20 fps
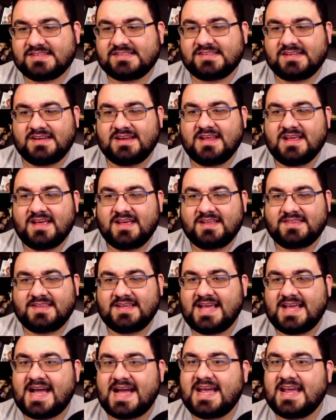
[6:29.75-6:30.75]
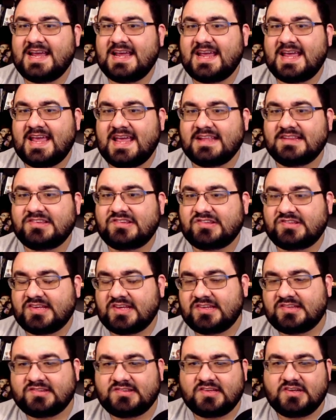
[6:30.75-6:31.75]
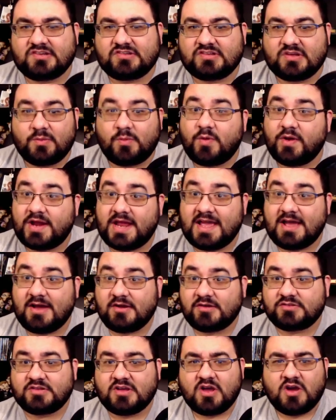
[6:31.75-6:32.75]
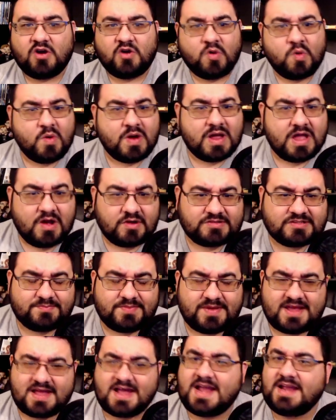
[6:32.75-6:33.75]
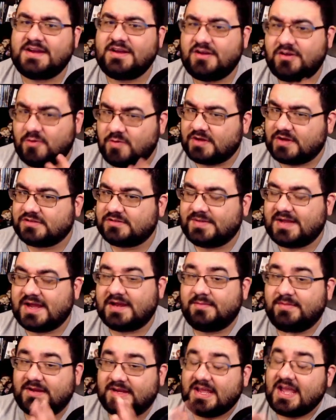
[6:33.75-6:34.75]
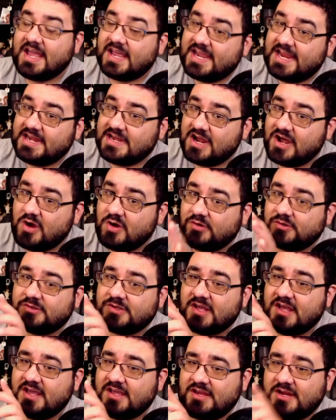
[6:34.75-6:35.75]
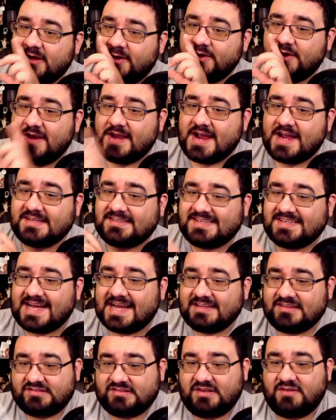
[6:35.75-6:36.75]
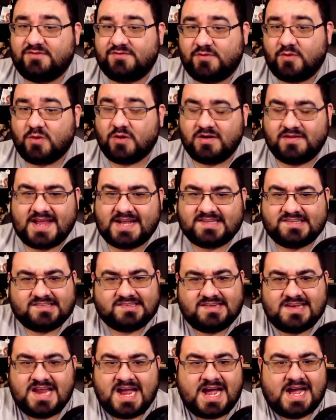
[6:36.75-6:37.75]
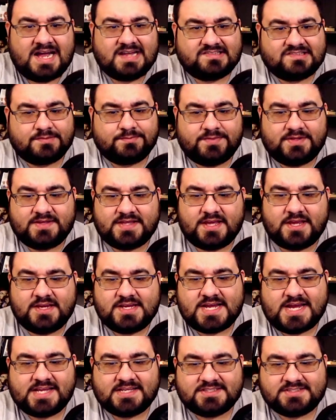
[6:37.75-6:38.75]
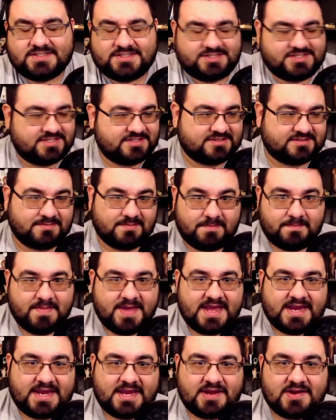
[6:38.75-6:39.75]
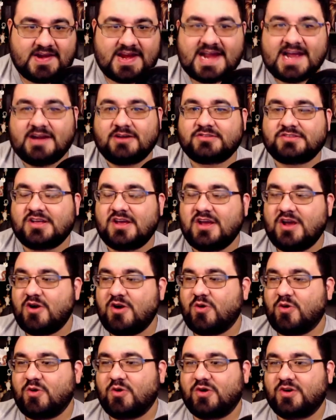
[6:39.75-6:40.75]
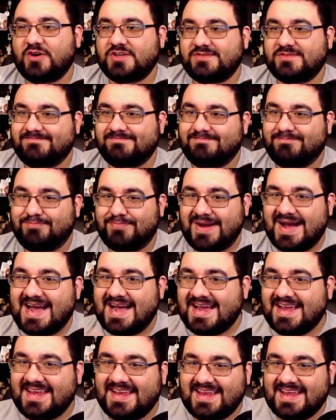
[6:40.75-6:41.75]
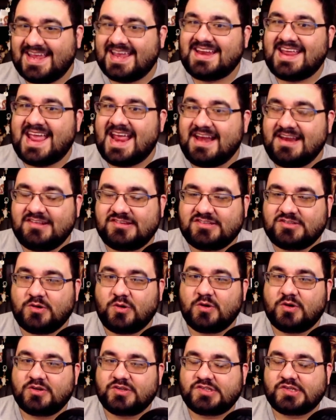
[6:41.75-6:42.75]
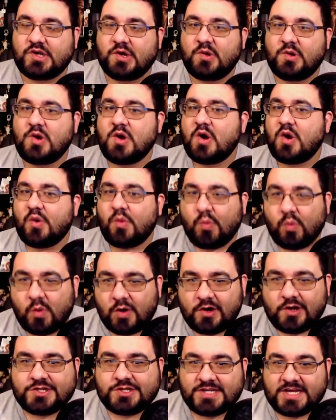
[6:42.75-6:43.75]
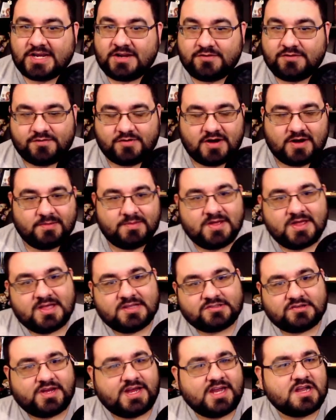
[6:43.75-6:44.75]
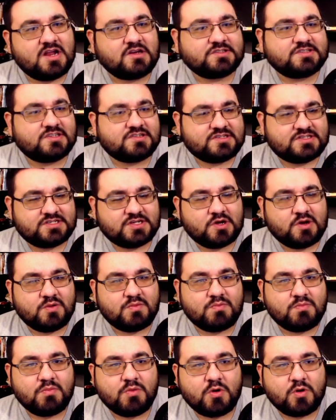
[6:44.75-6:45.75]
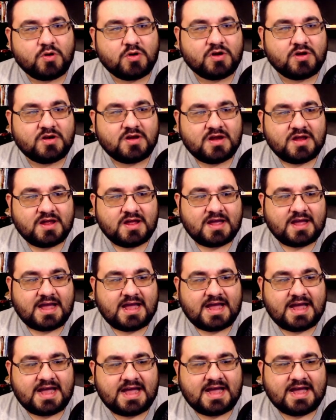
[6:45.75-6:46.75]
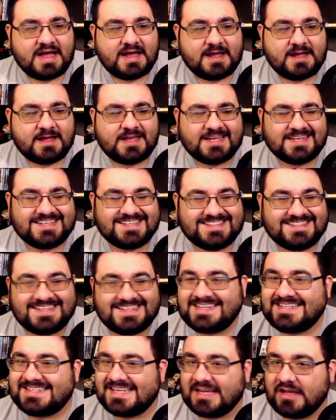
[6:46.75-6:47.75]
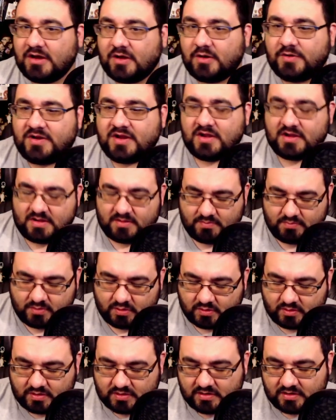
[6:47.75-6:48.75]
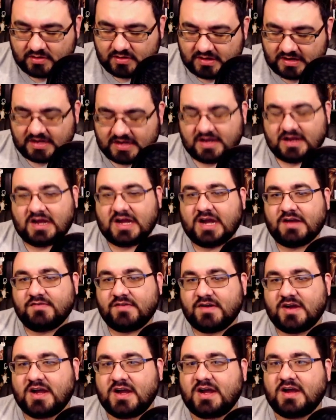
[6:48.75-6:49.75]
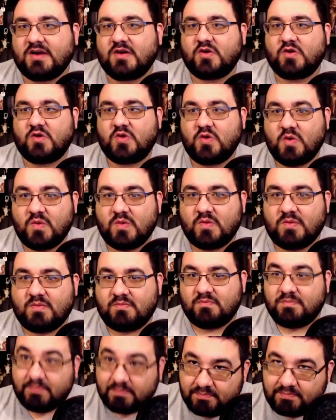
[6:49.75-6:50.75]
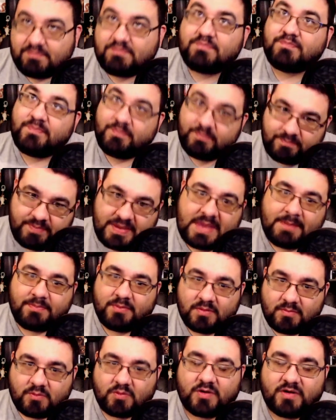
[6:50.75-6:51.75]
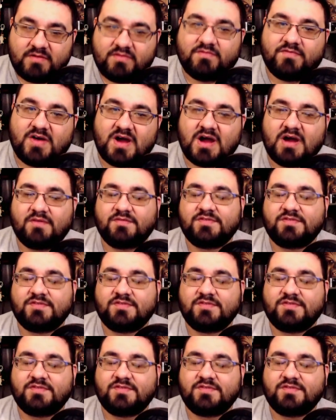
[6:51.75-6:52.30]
And the guy insists there's someone else. Who else is behind it? Who else is behind it? He knows, you know, you guys got C4. That's not something that you guys just make in your house or buy in any store. So where did you get it from? So he knows there's still more detailed, more of a who people more involved.